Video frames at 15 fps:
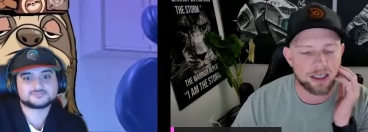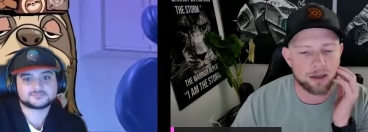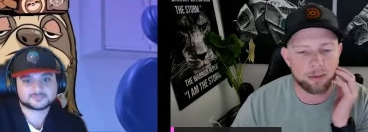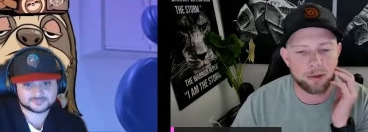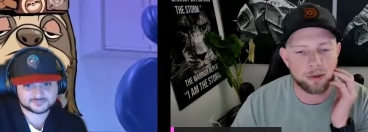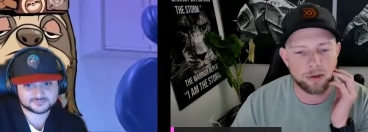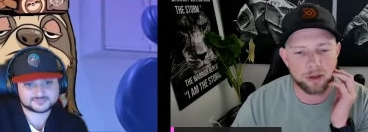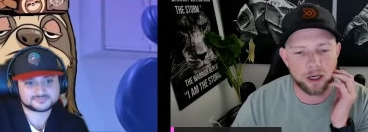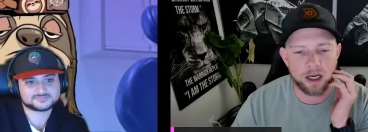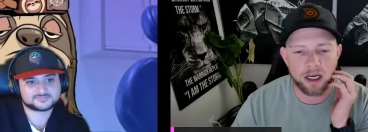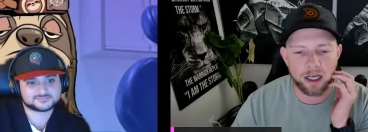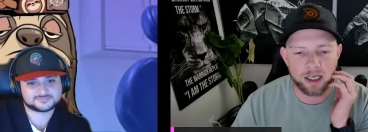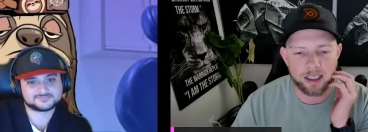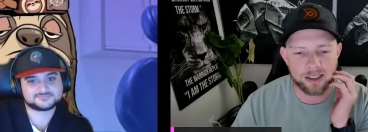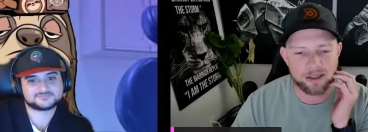Speaker 1: in the bull
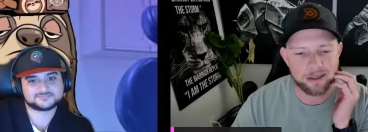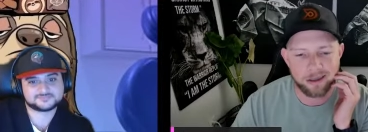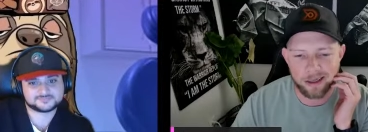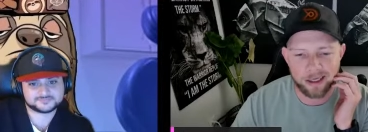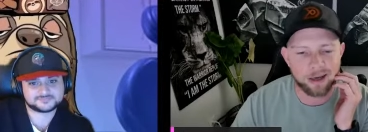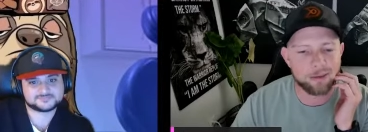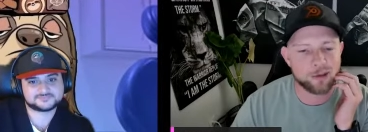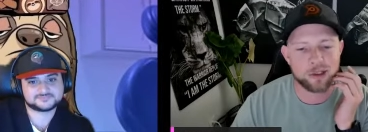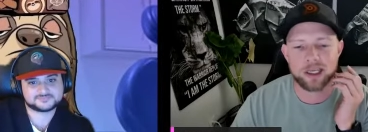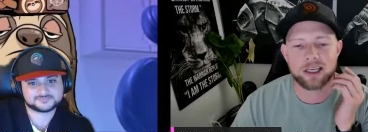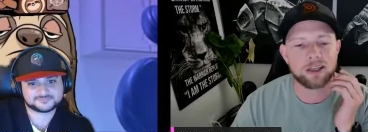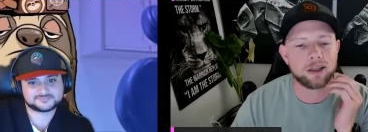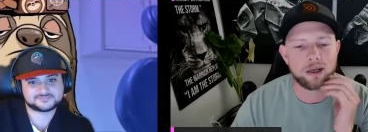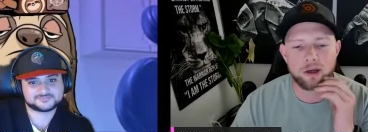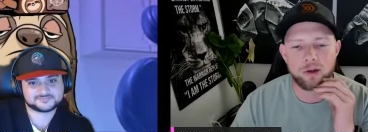run, and so like I'm
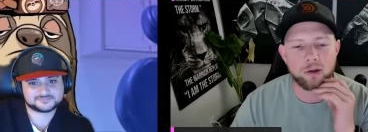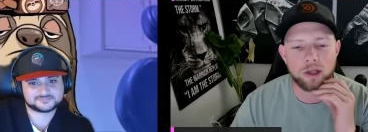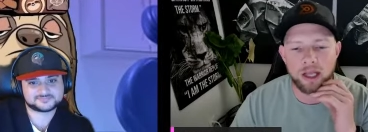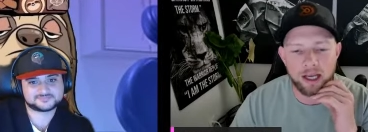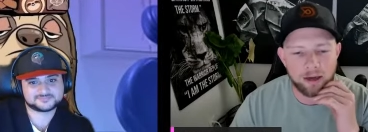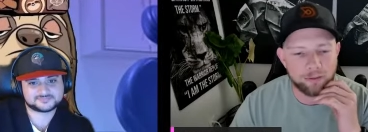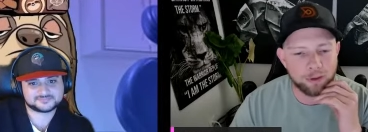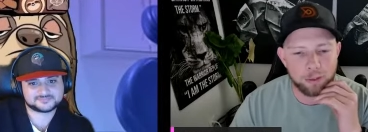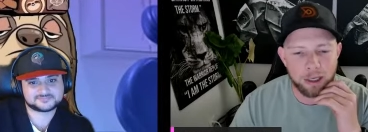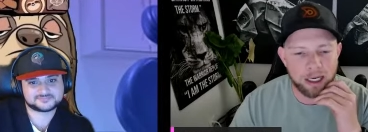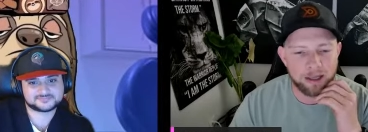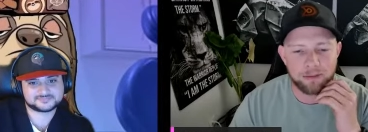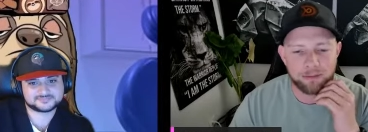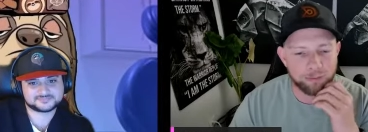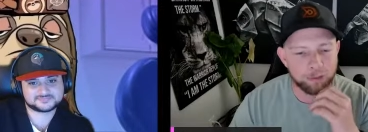drinking the Kool Aid from
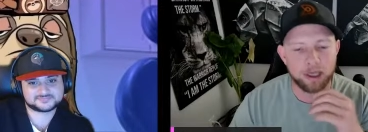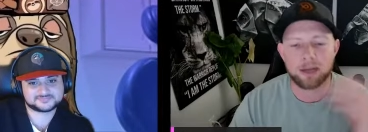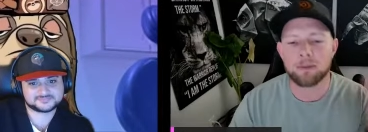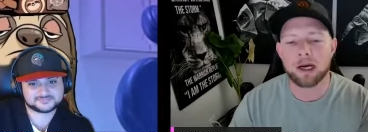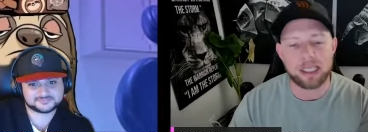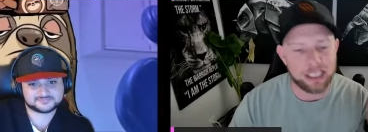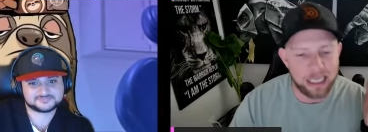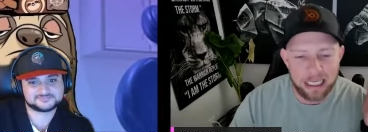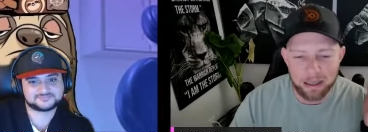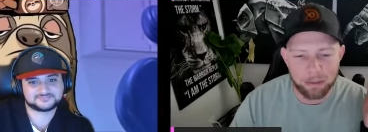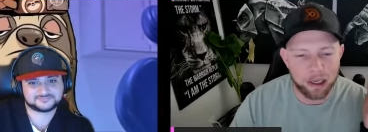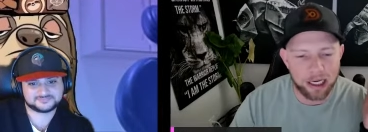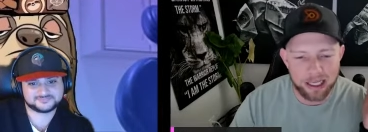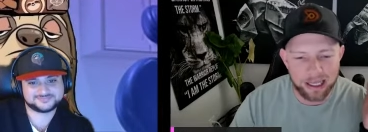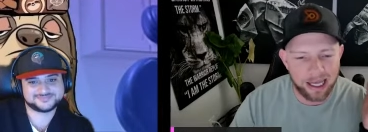any pretty much
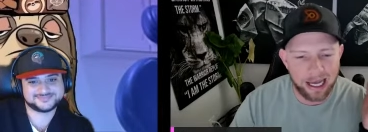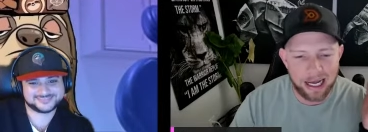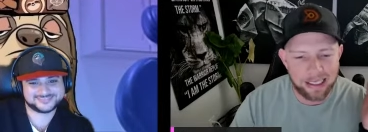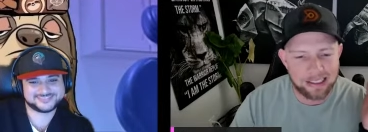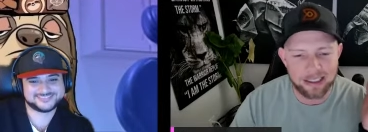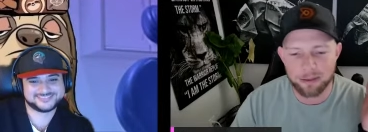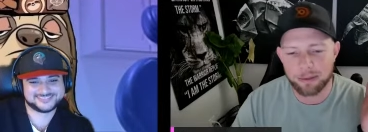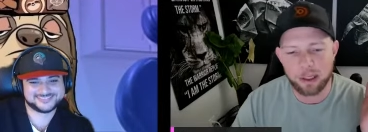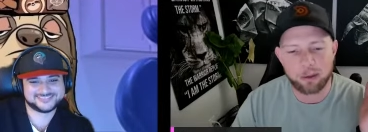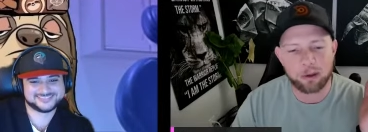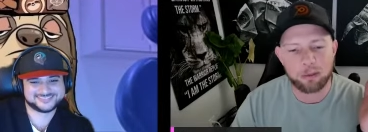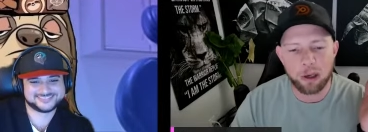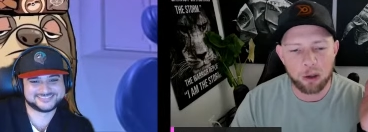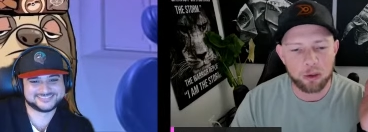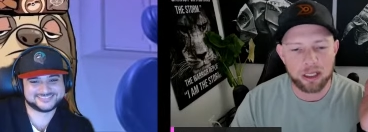anybody that had something
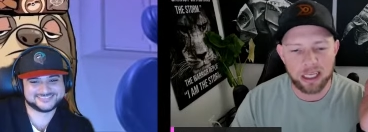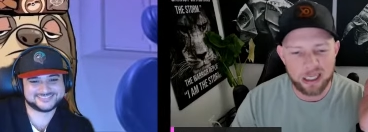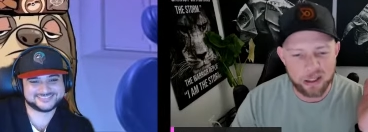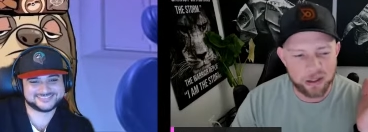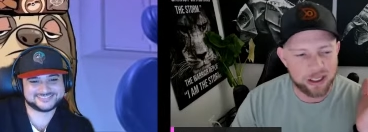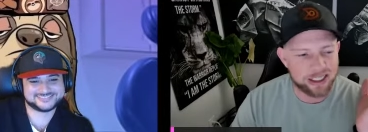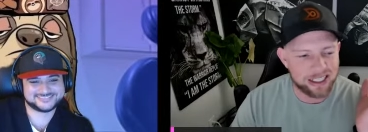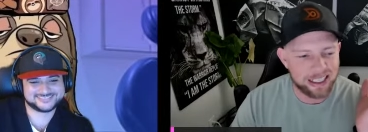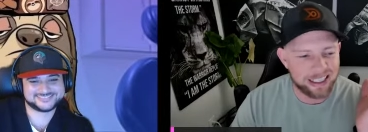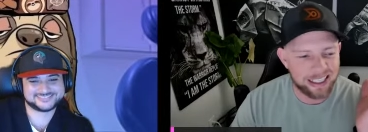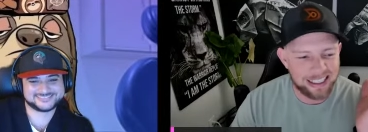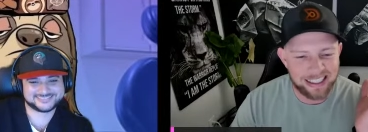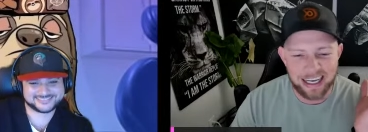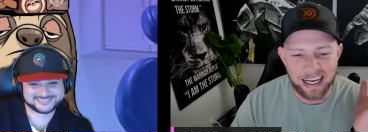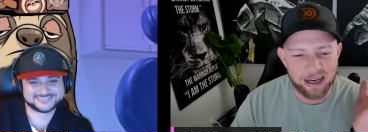remotely interesting
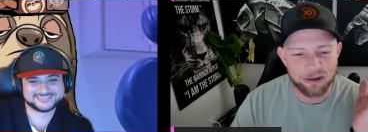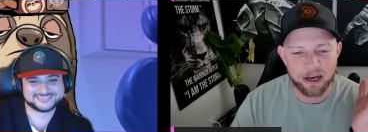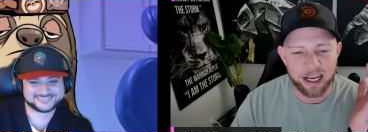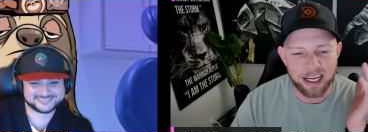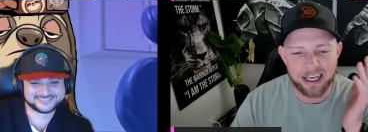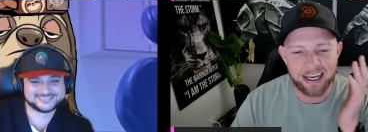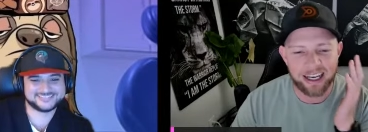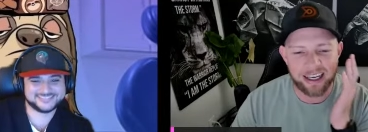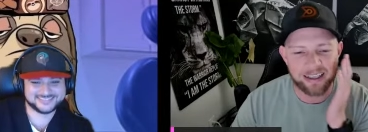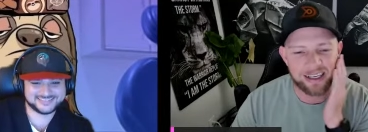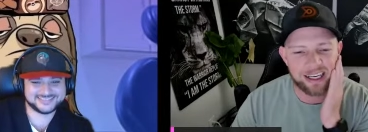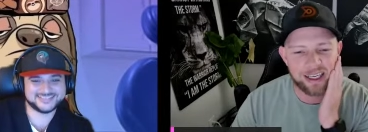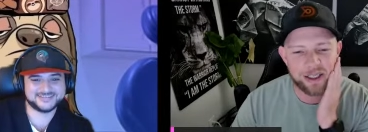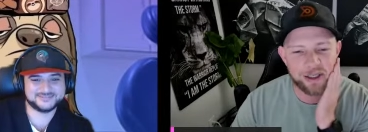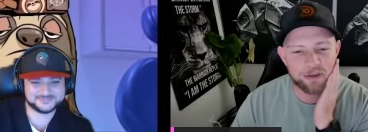to say, right? As,
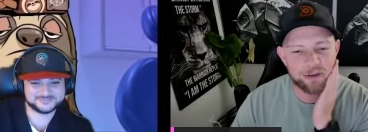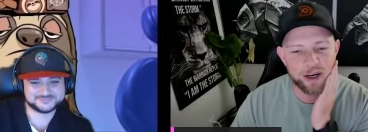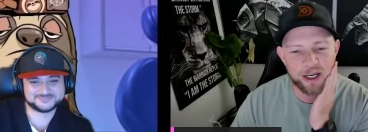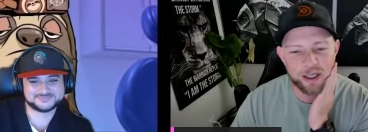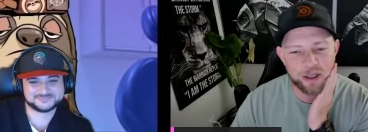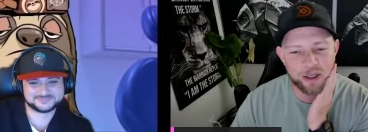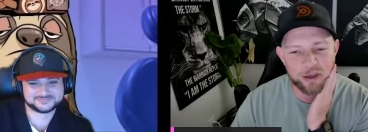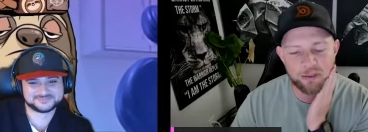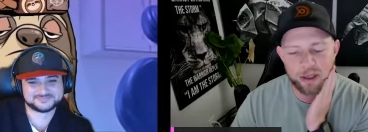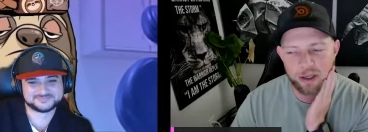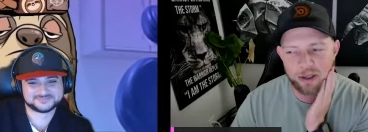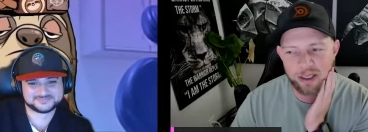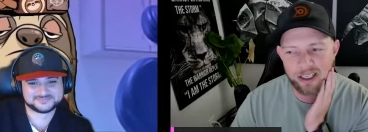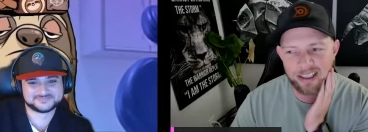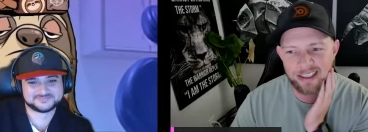yeah. as far as
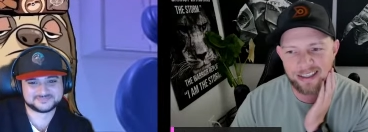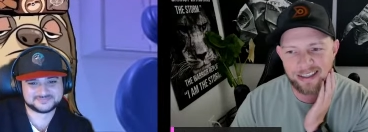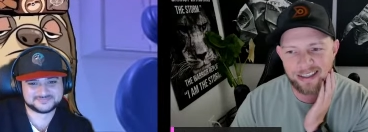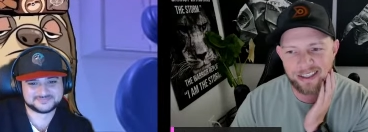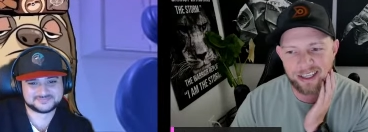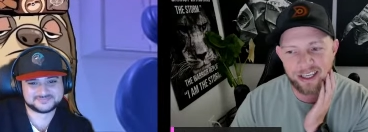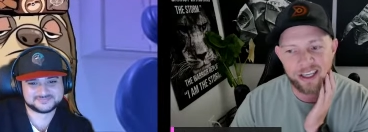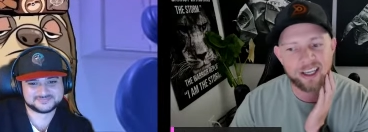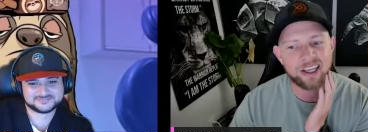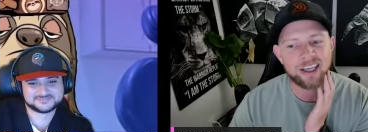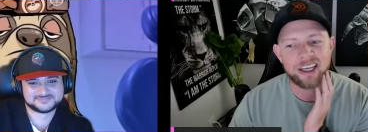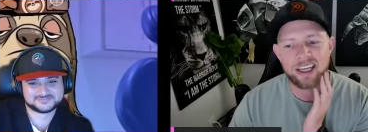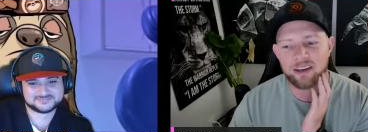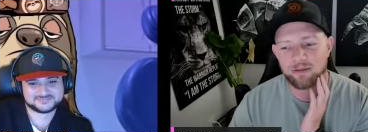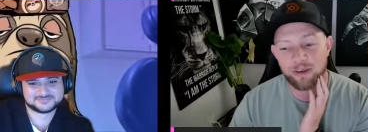crypto is concerned,
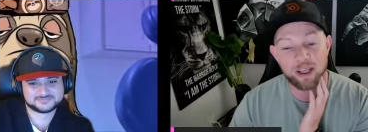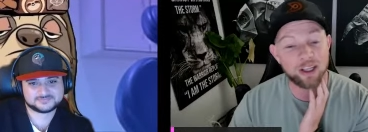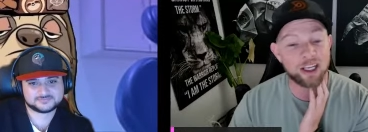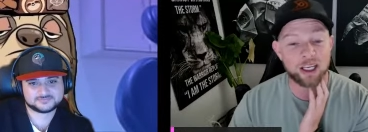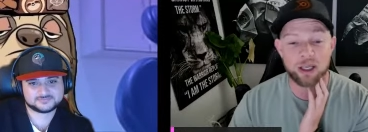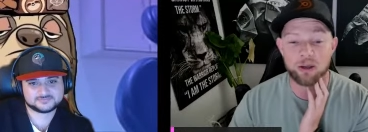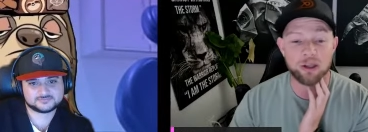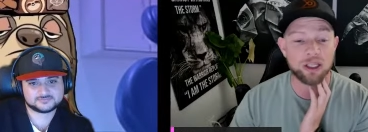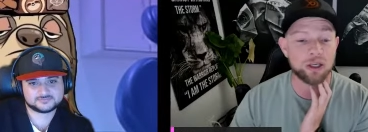it felt like you